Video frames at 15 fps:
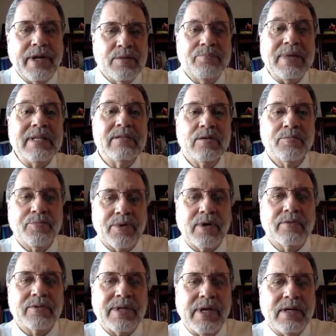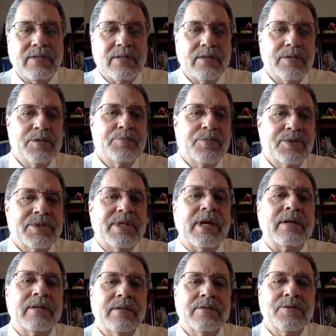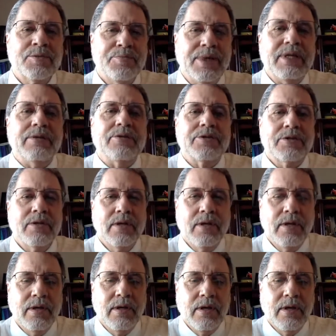as a means of protest is protected speech.